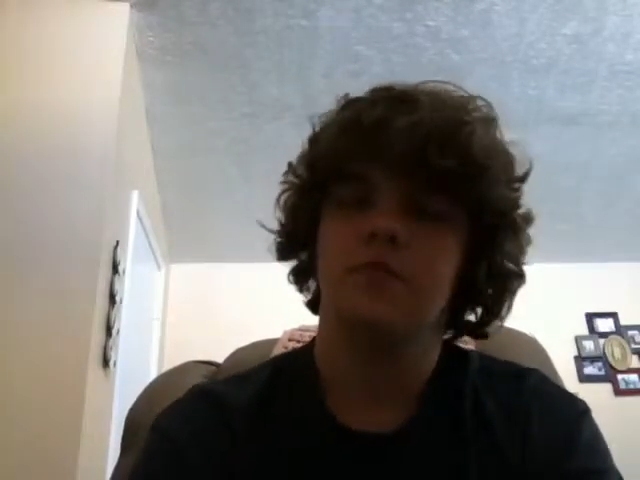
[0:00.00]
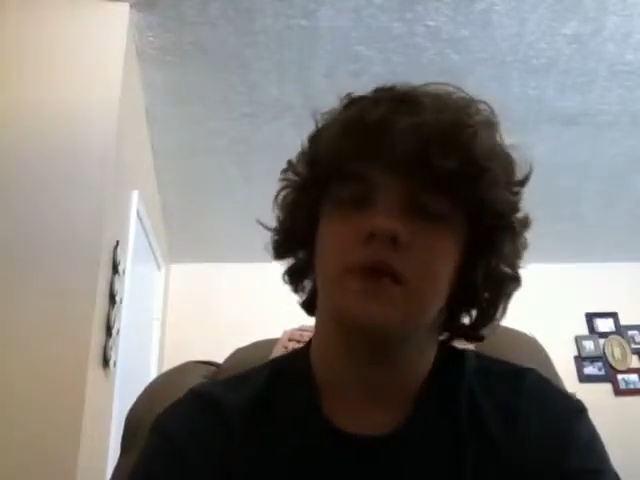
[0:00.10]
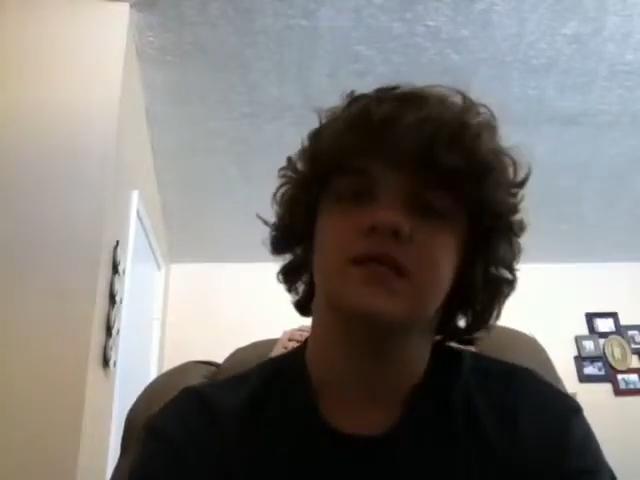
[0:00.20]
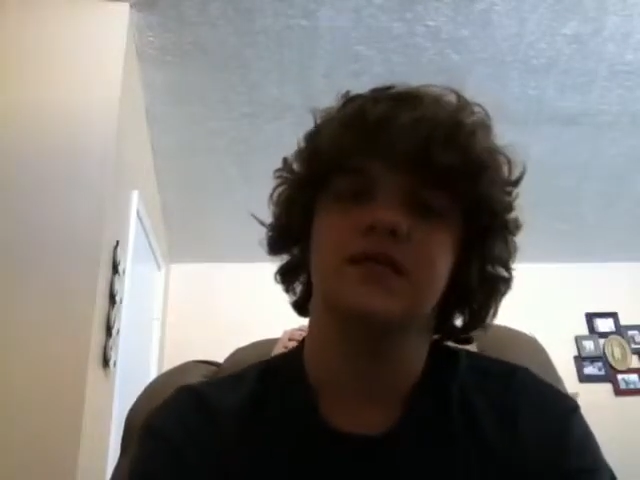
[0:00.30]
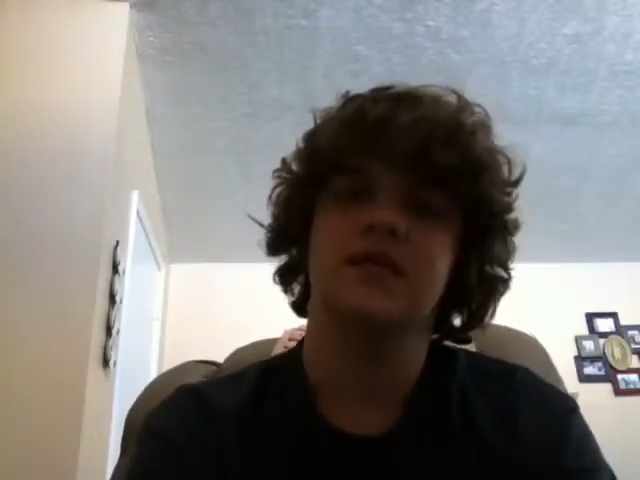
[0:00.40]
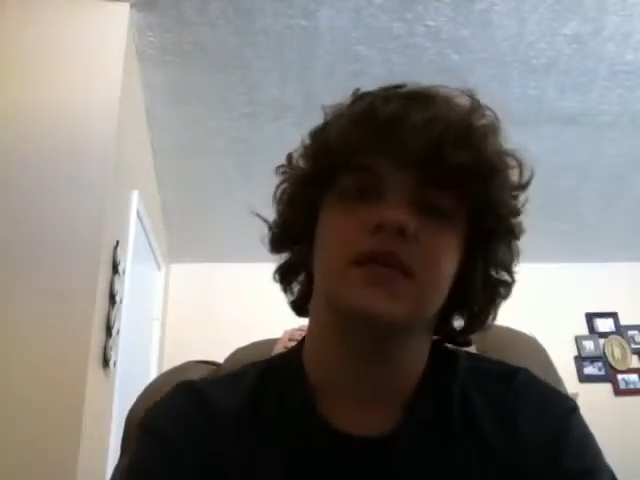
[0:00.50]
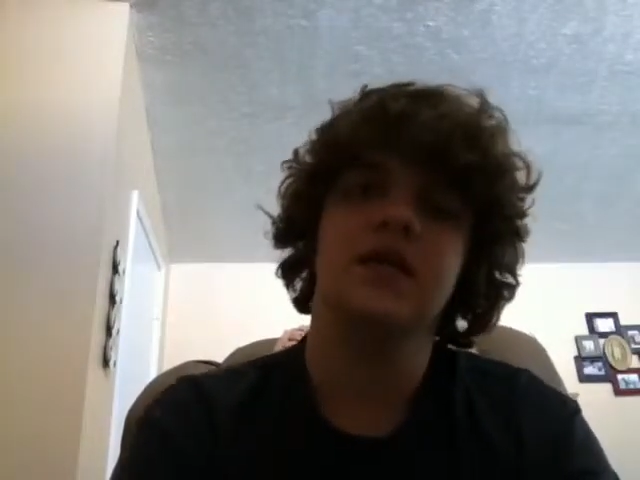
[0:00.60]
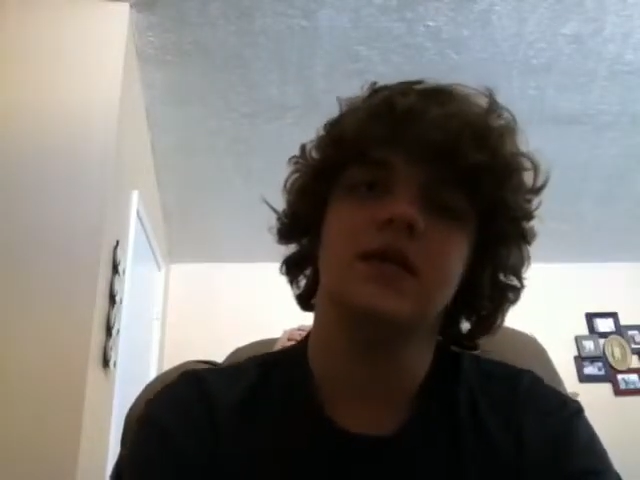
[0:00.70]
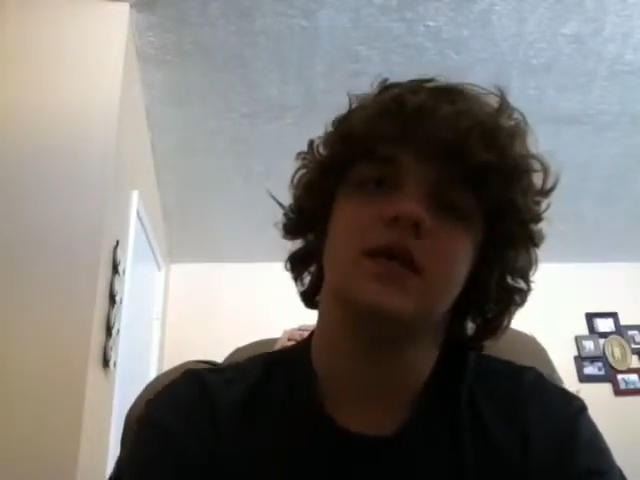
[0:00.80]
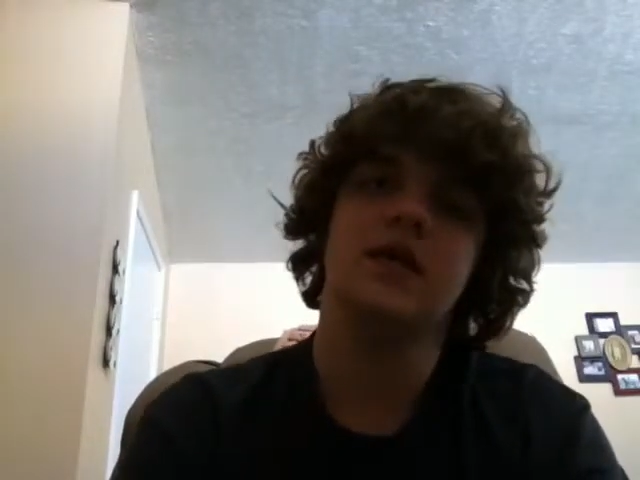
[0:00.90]

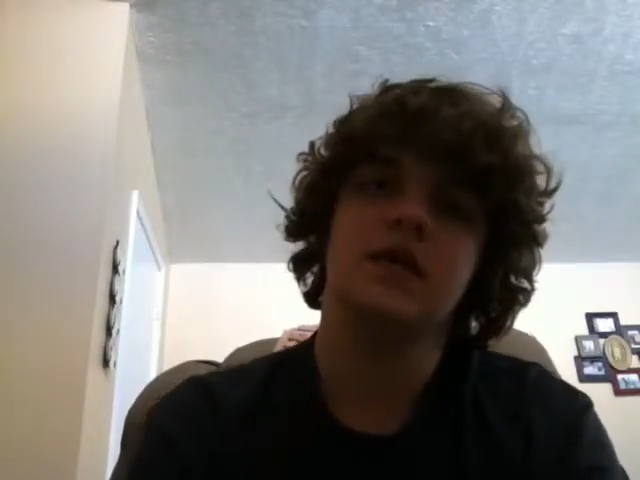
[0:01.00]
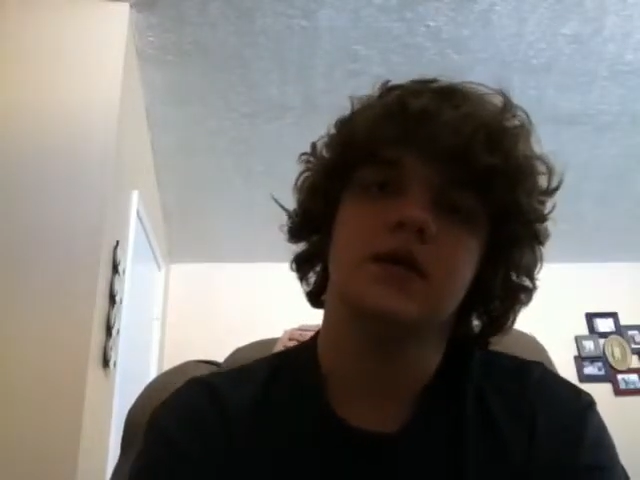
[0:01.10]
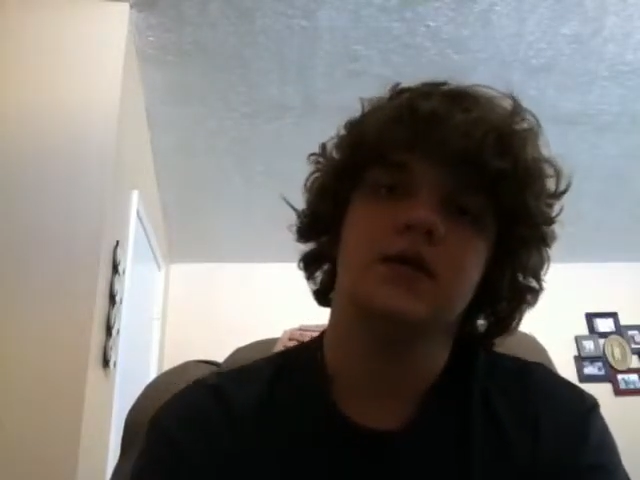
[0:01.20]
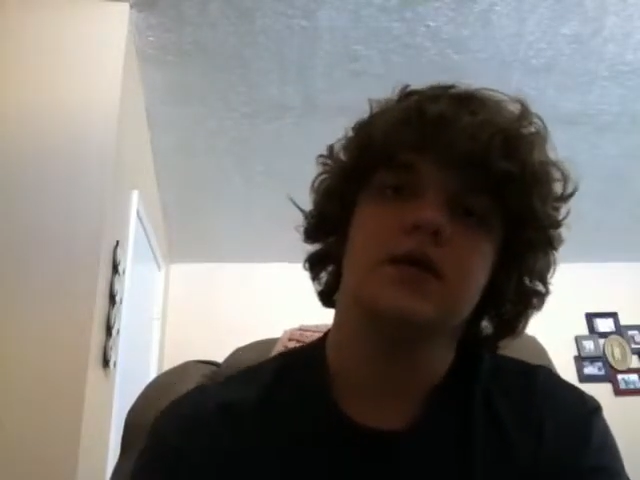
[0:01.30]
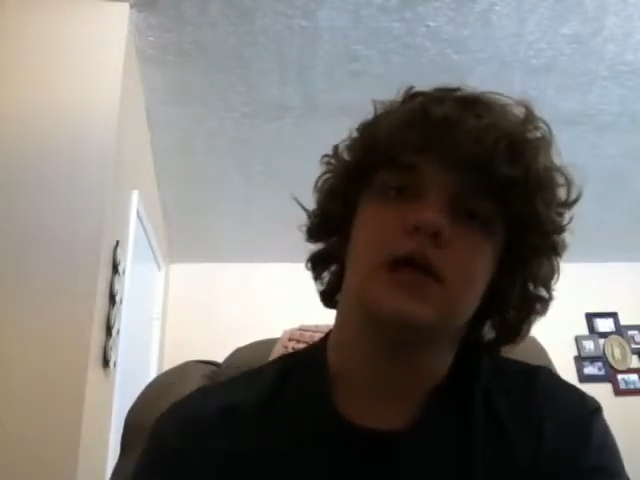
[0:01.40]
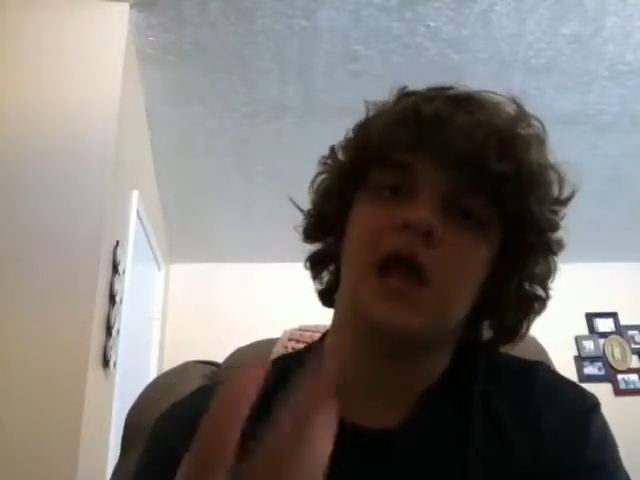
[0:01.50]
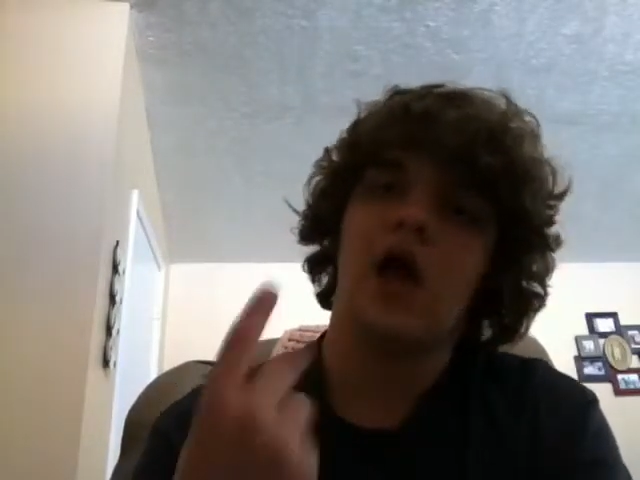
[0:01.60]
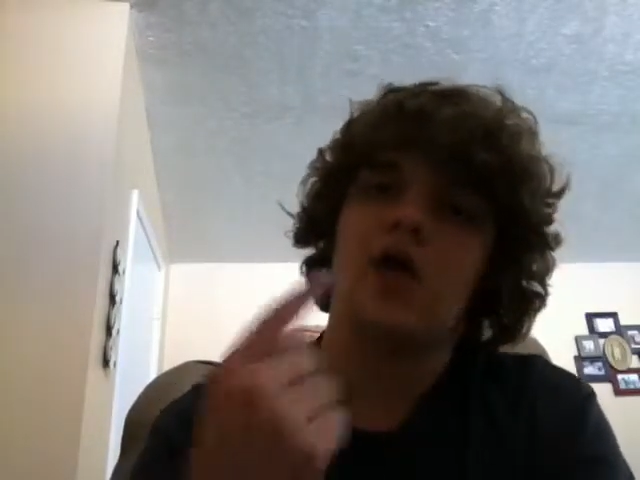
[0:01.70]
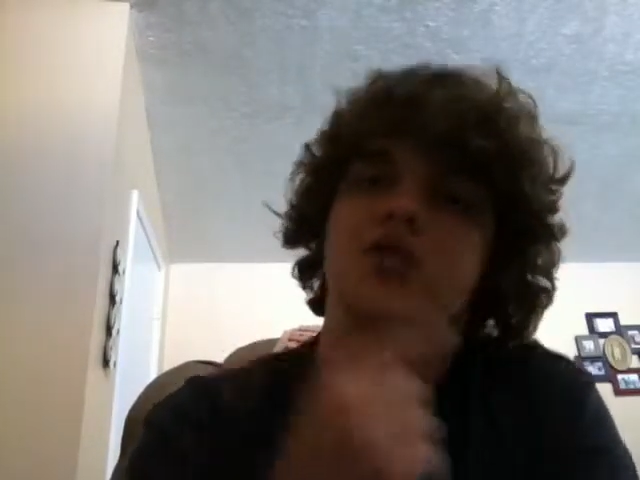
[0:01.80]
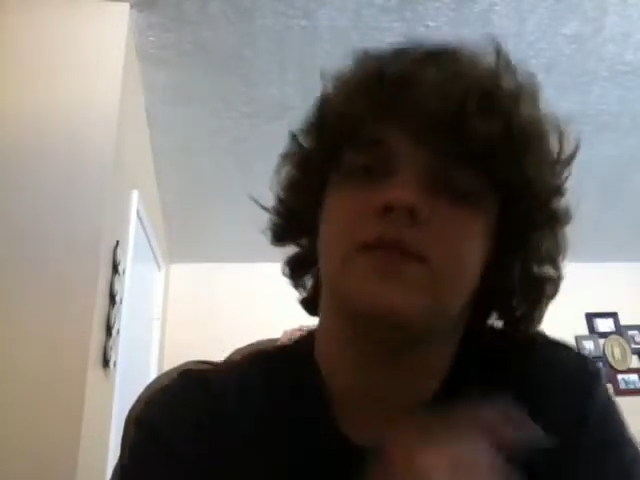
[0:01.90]
basically,
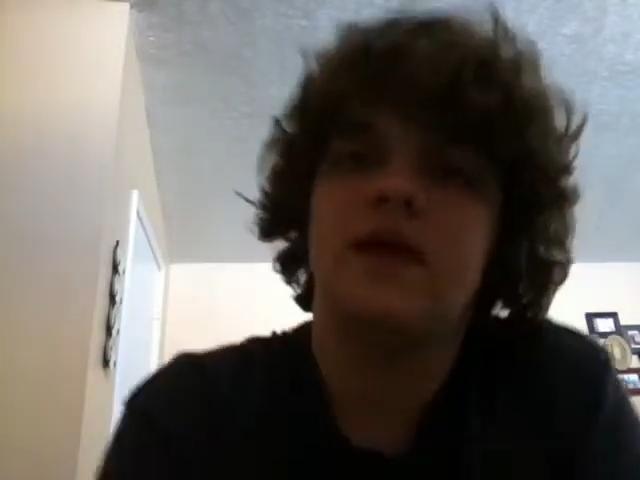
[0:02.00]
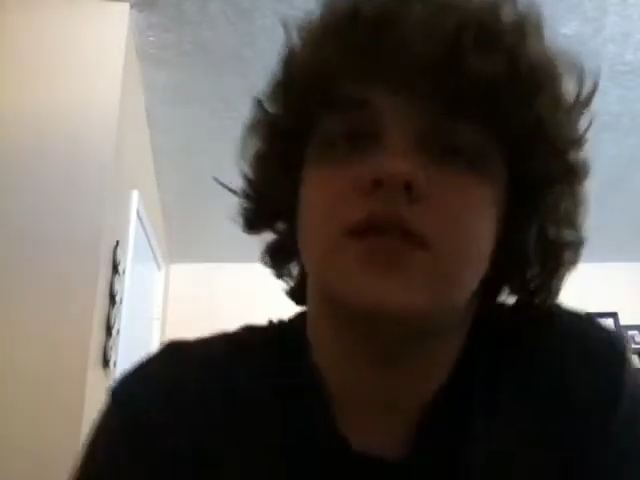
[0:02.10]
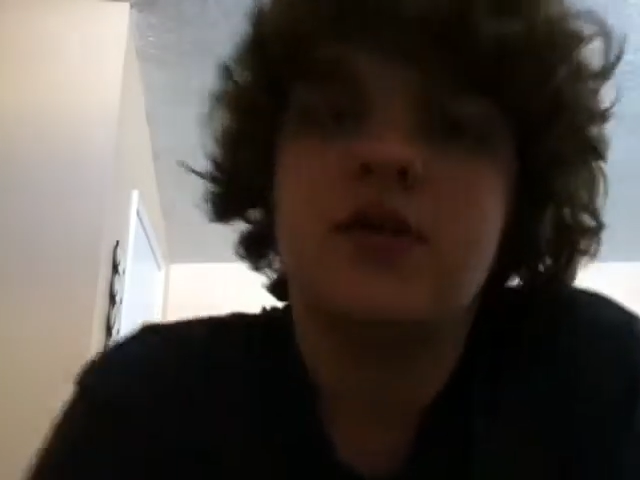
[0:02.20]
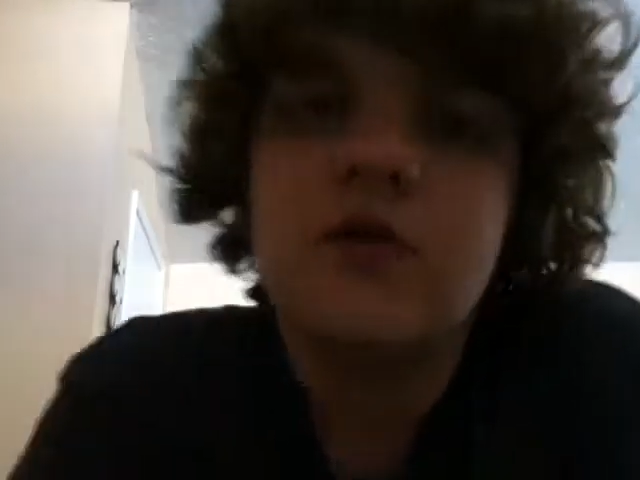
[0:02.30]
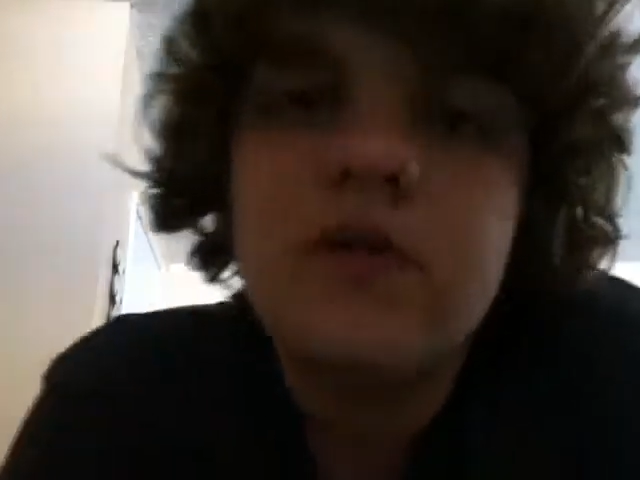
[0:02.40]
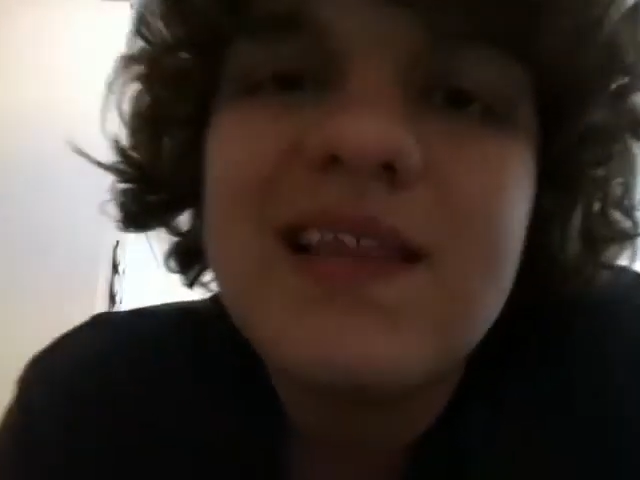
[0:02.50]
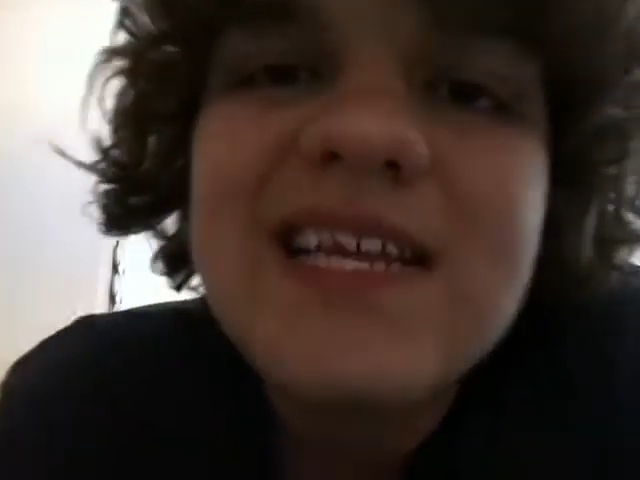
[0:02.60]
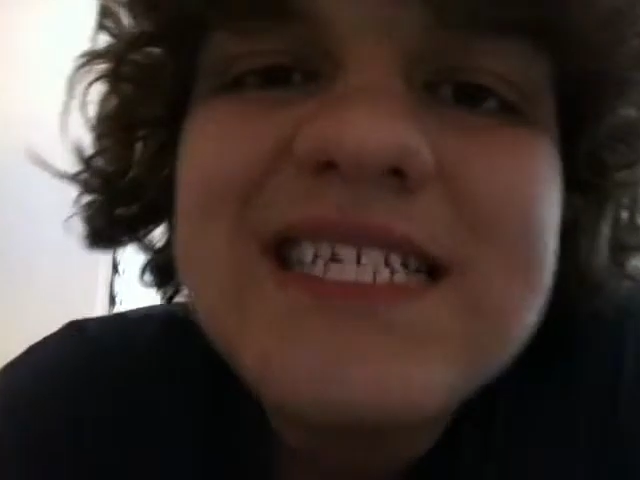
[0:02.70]
how I chip my tooth.